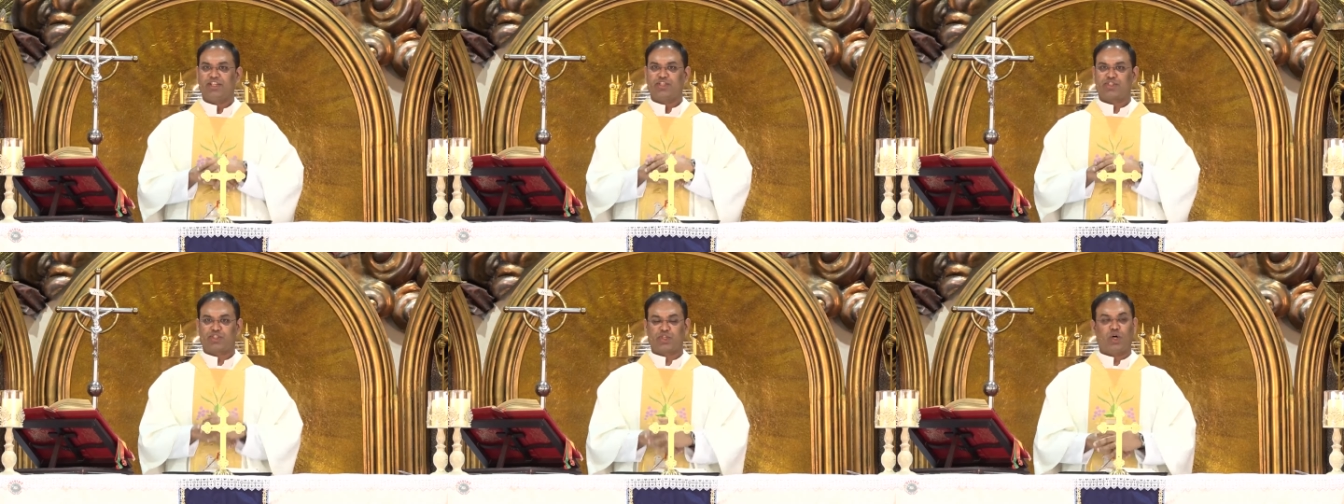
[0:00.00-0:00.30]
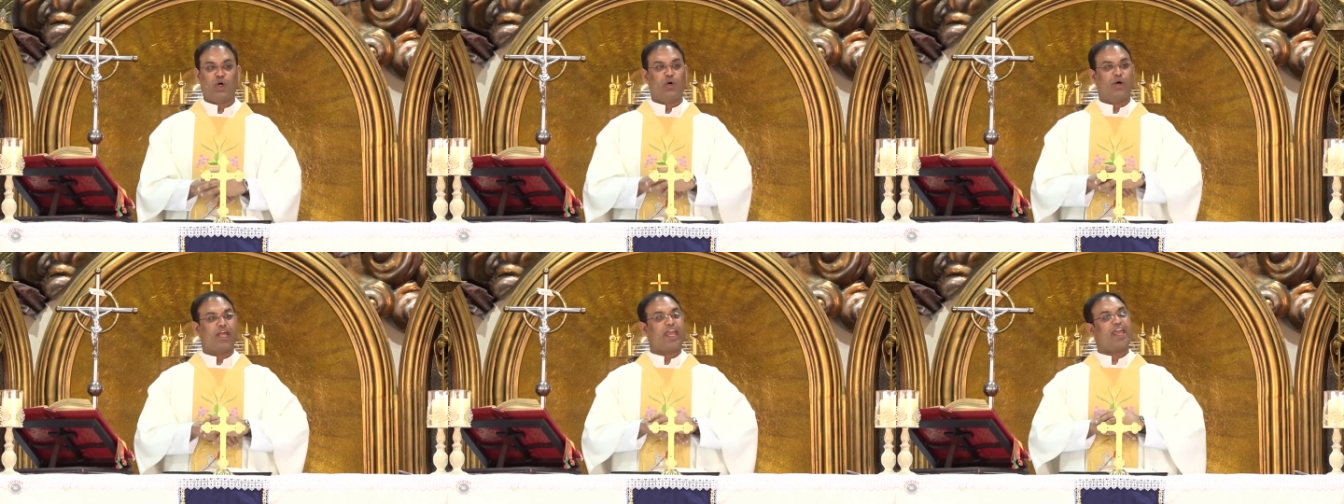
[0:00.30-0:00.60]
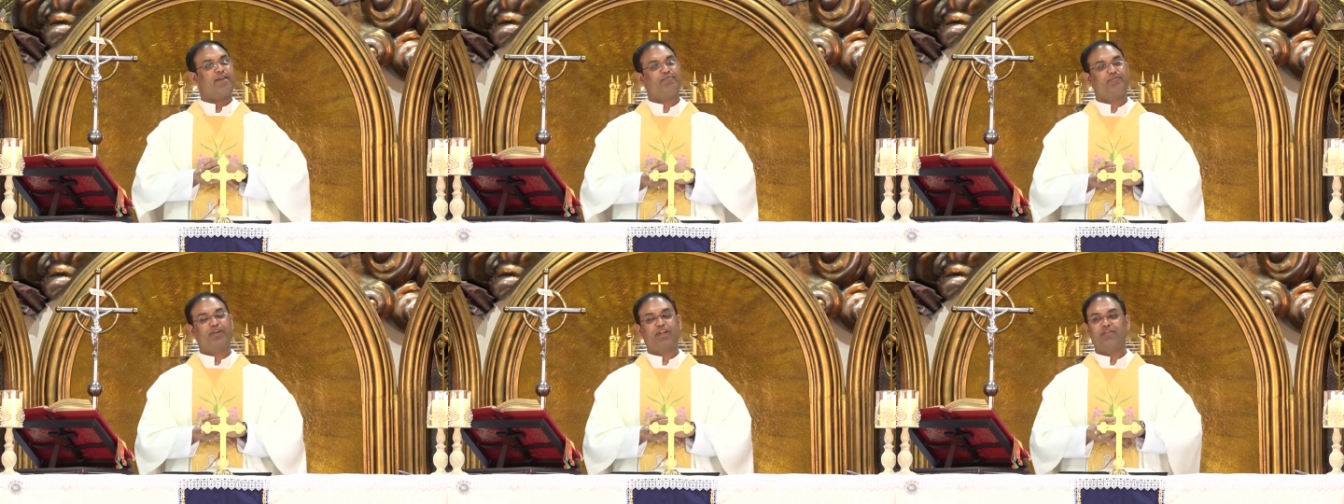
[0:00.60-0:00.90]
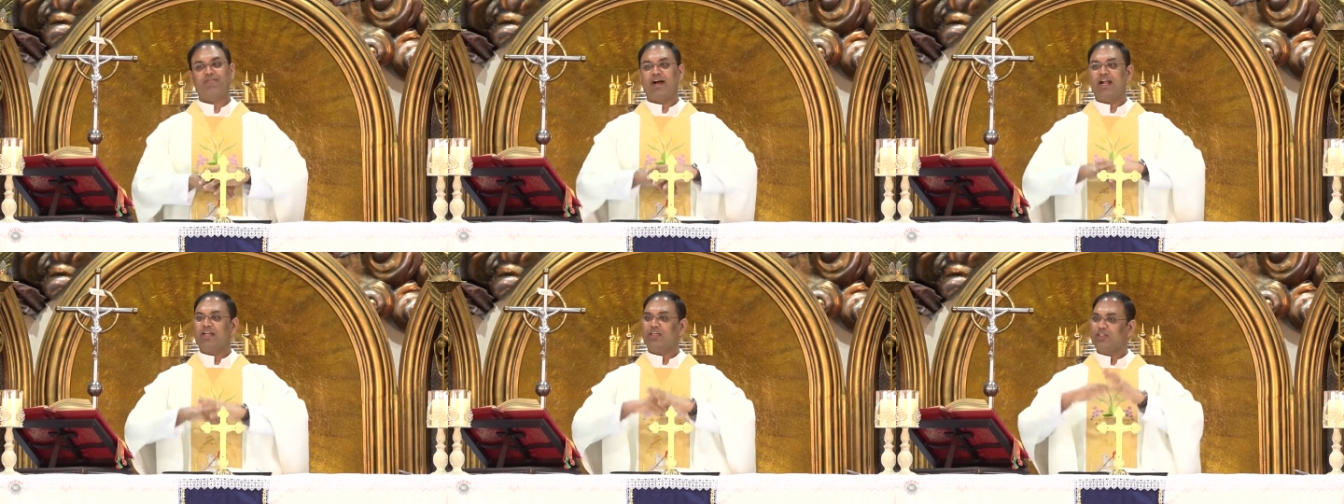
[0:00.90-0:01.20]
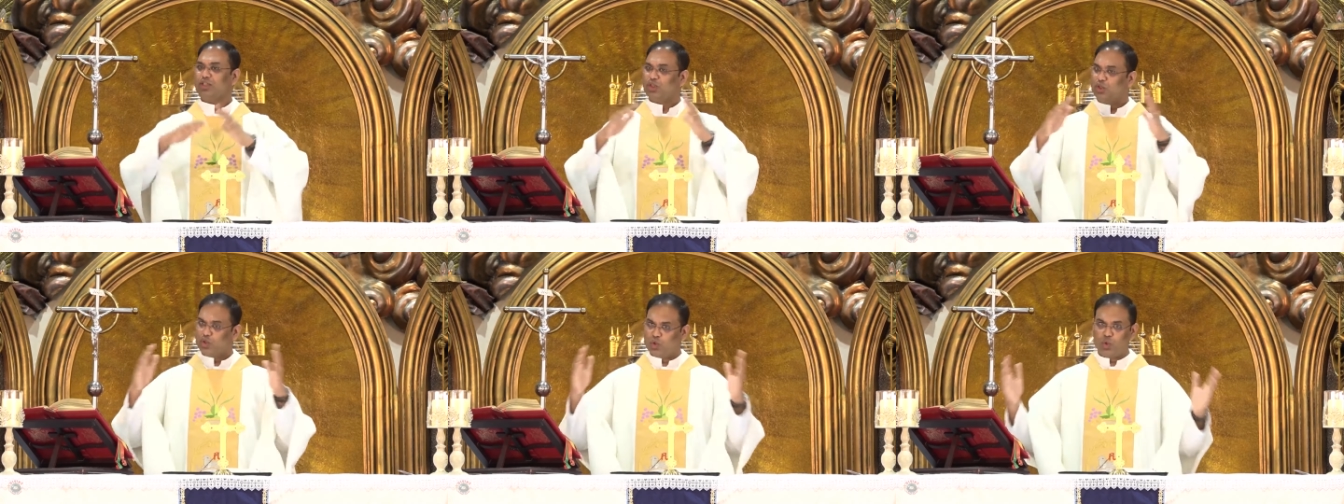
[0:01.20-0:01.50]
So
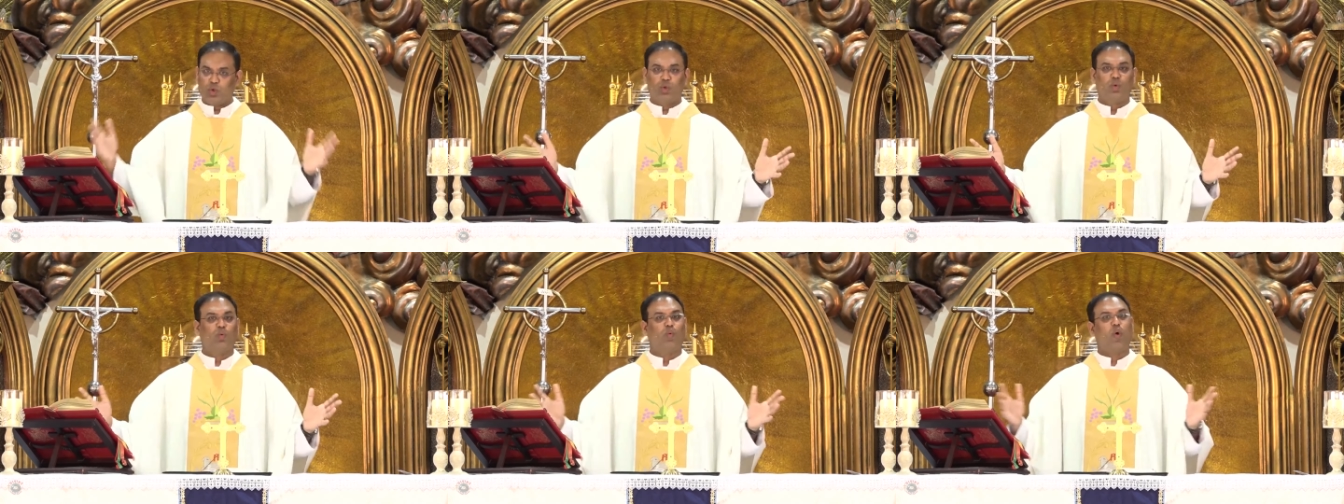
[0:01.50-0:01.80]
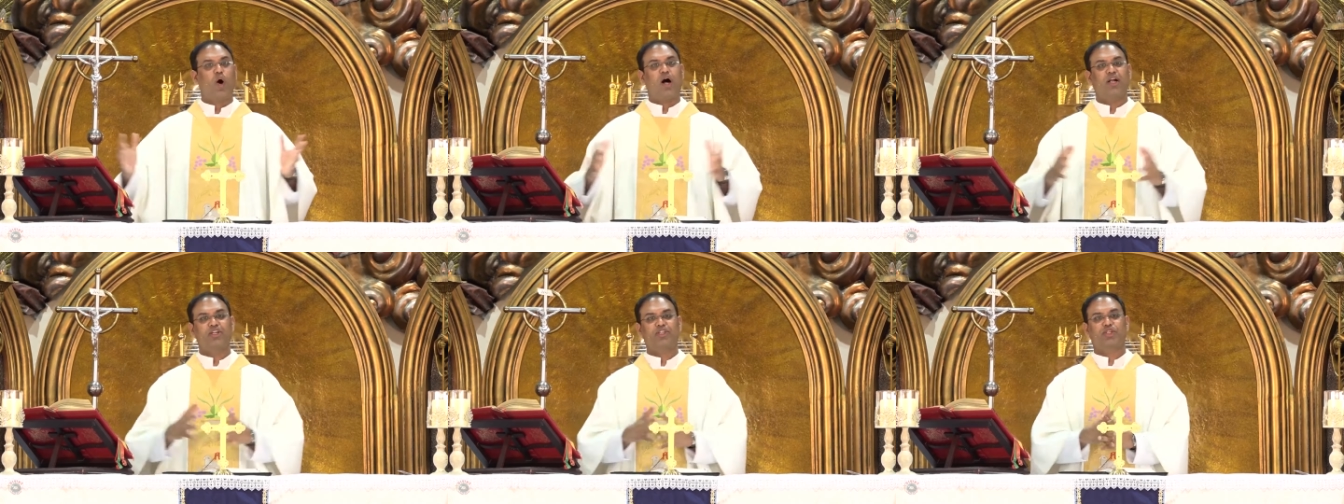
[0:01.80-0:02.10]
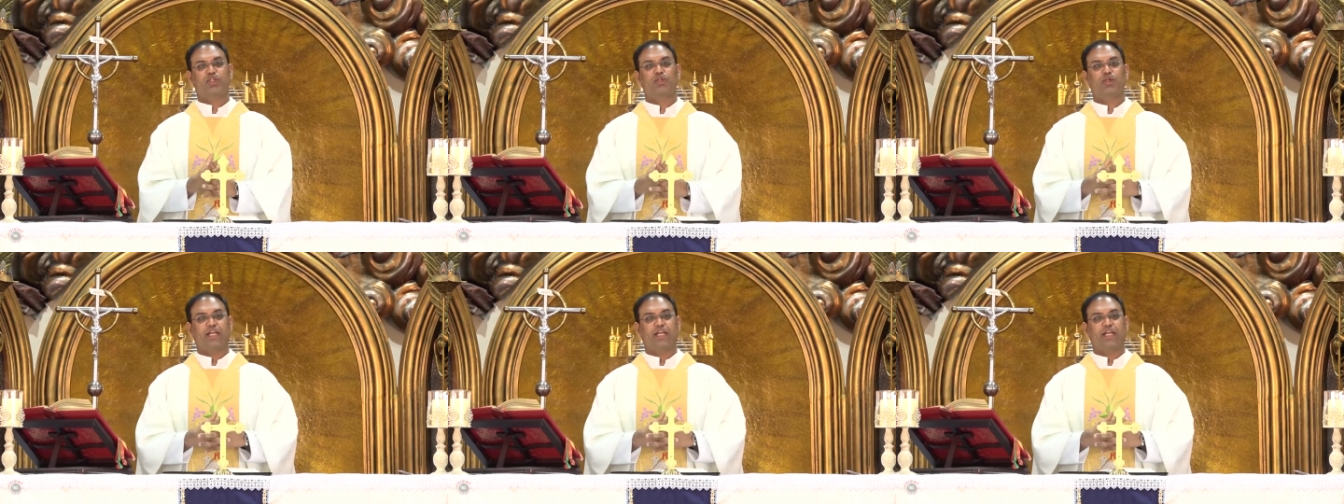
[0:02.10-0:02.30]
everyone who wants